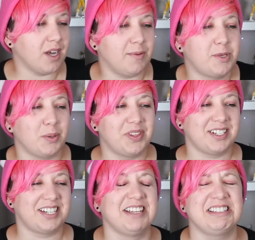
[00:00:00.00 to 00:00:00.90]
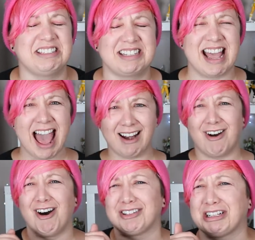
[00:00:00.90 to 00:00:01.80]
comes with the Destat
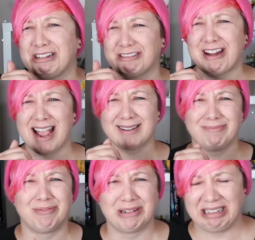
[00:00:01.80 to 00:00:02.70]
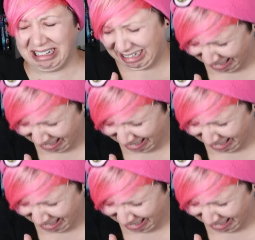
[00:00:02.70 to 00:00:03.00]
Altarian book.